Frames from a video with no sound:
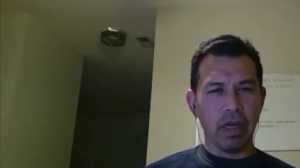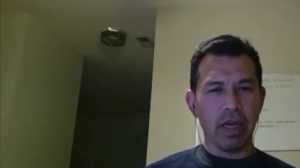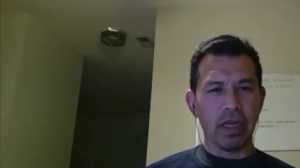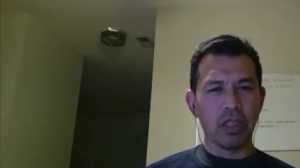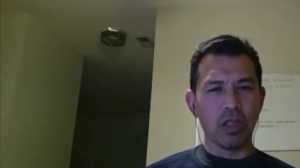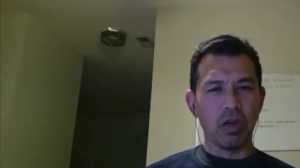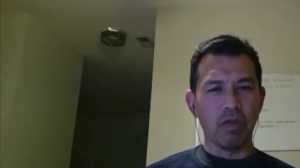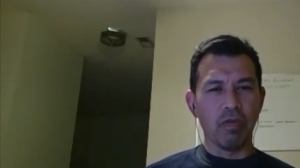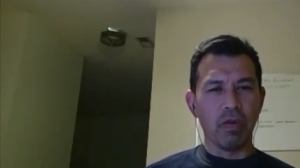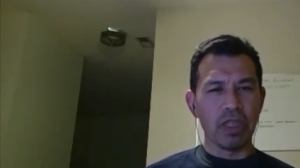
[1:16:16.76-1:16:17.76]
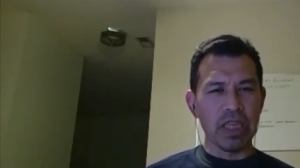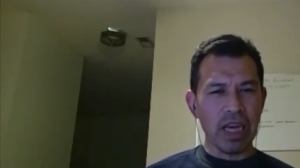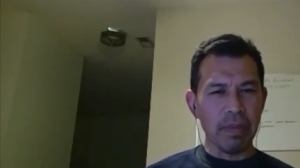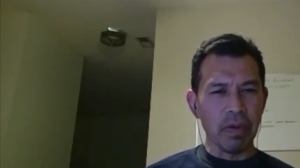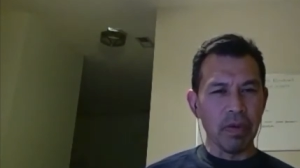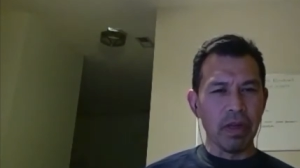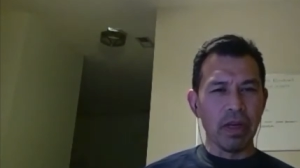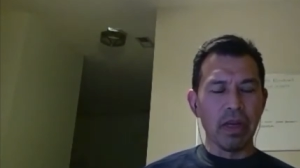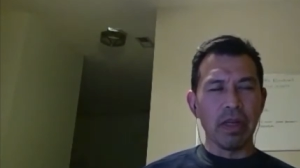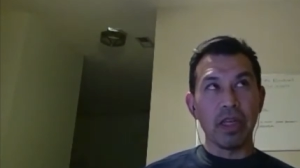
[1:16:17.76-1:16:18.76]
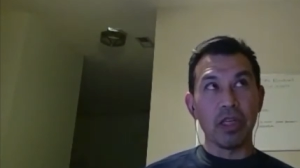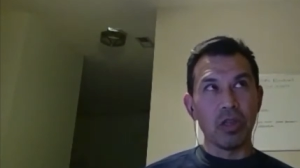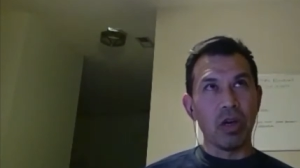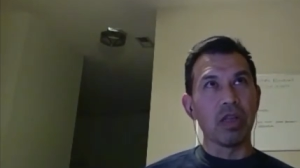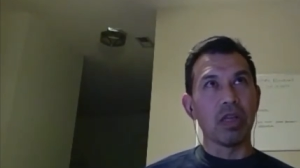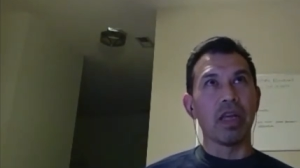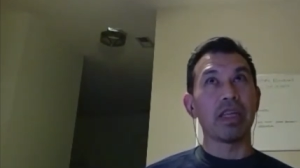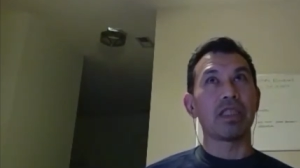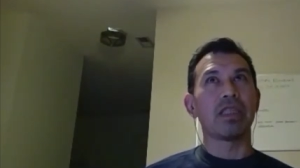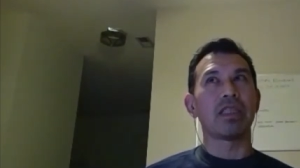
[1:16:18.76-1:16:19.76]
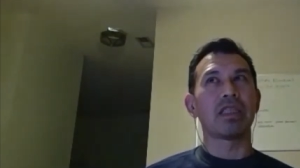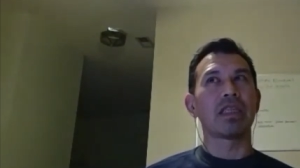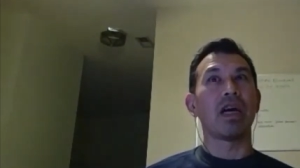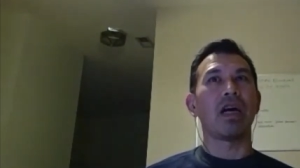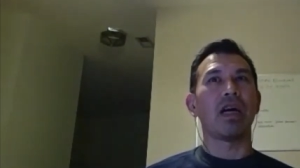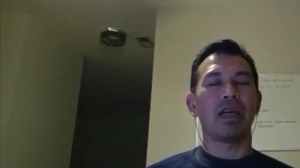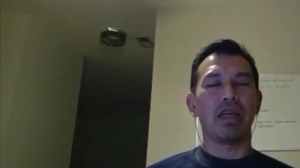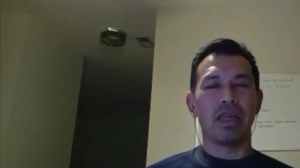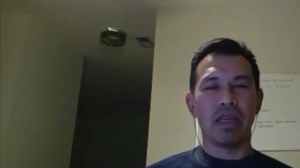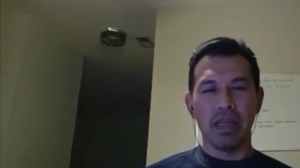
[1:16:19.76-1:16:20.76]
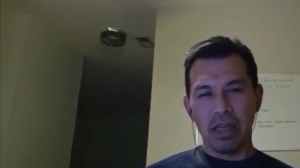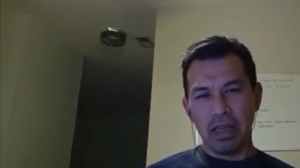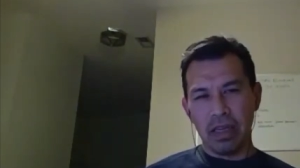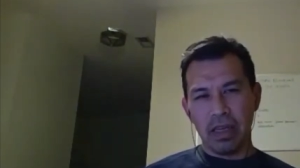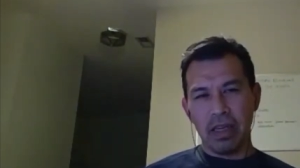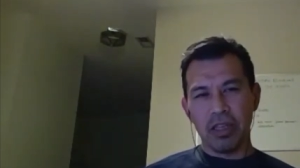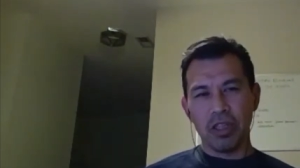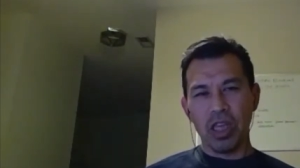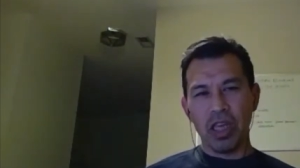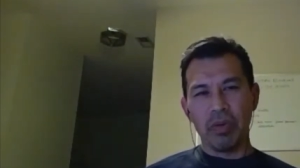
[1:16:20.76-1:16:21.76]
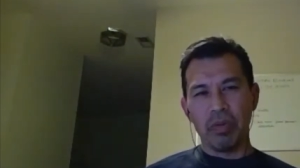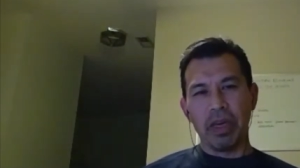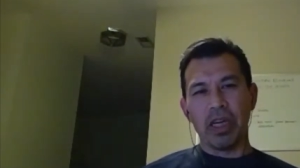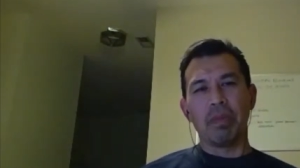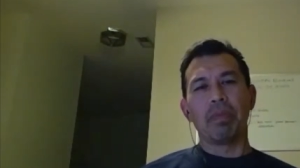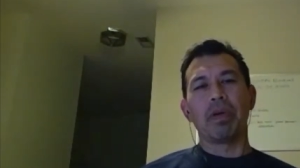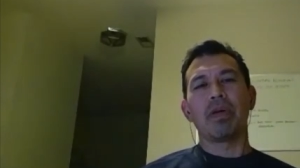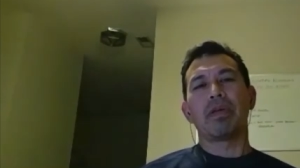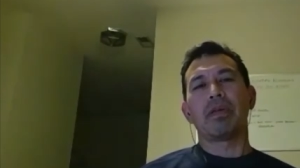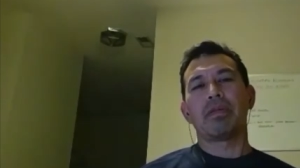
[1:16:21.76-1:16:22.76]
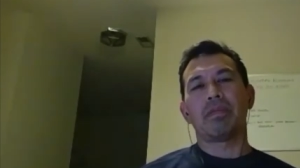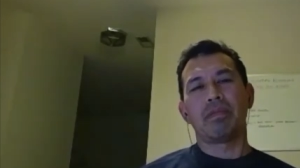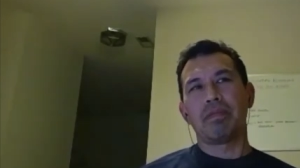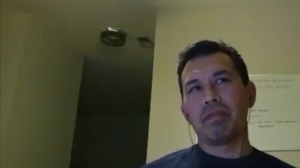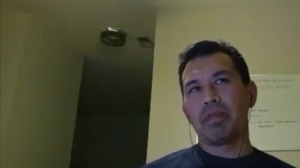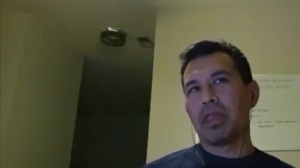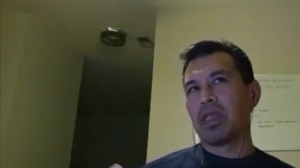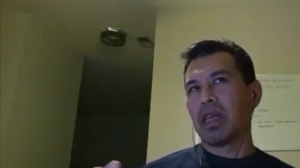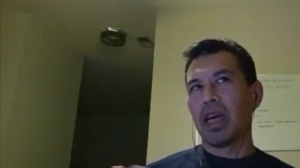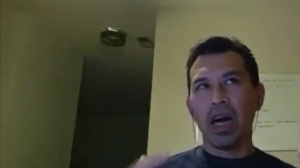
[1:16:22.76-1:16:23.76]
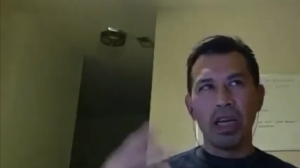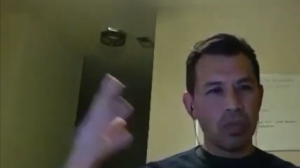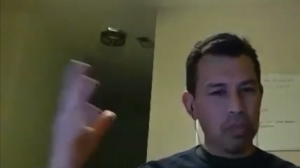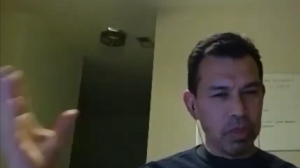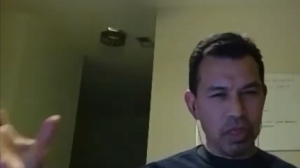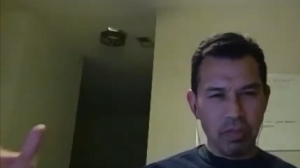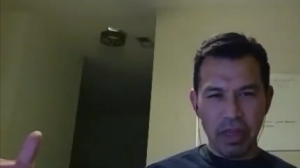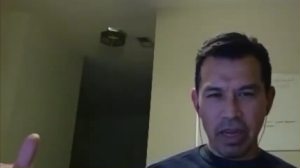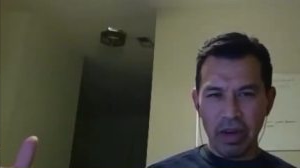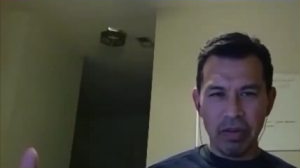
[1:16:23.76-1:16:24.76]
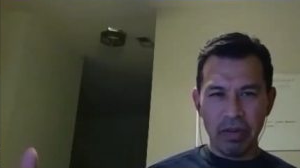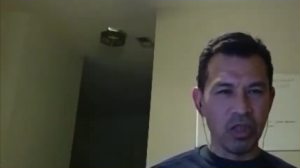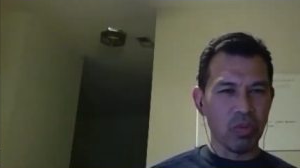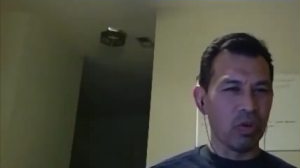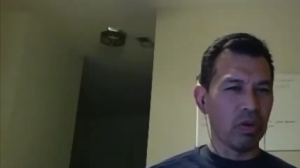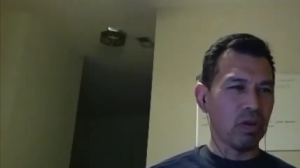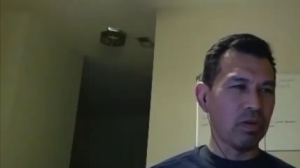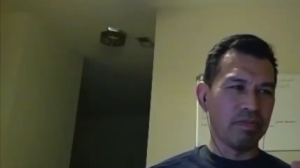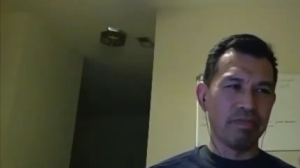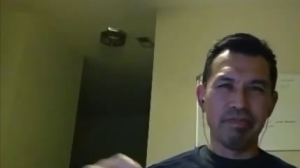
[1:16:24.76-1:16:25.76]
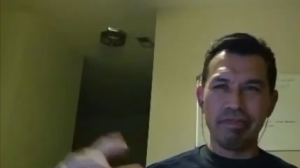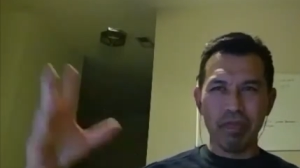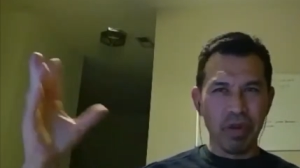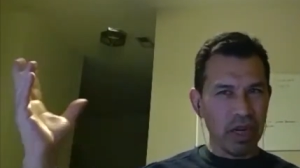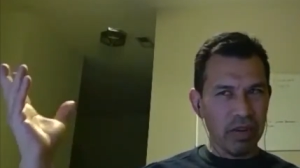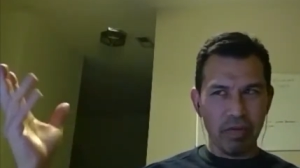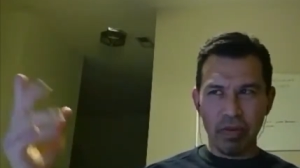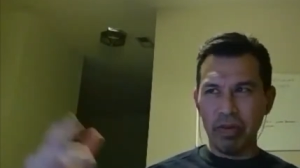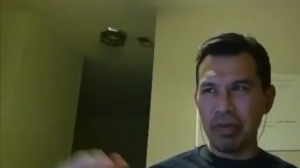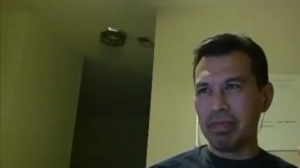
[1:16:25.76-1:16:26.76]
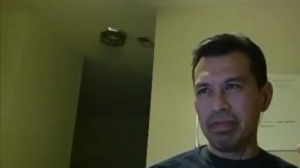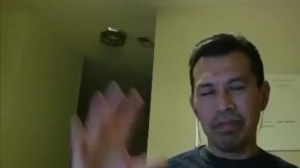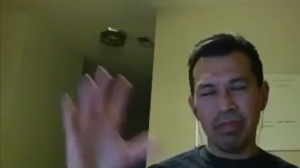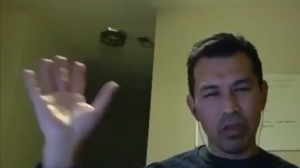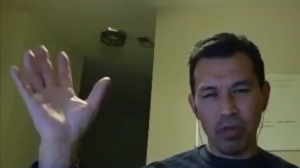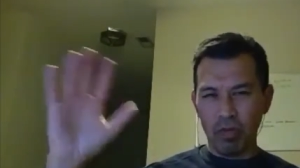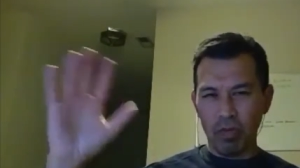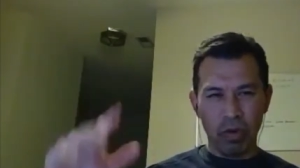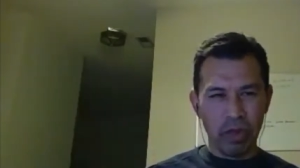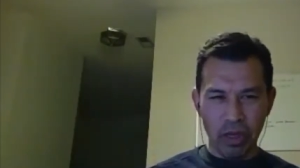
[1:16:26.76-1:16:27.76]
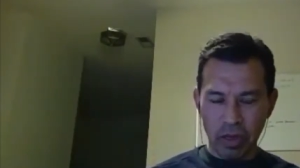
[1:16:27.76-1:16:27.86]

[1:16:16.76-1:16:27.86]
And so, for example, they saw the lights in the sky, and so they would make up that the gods put them there. These were whatever and so forth.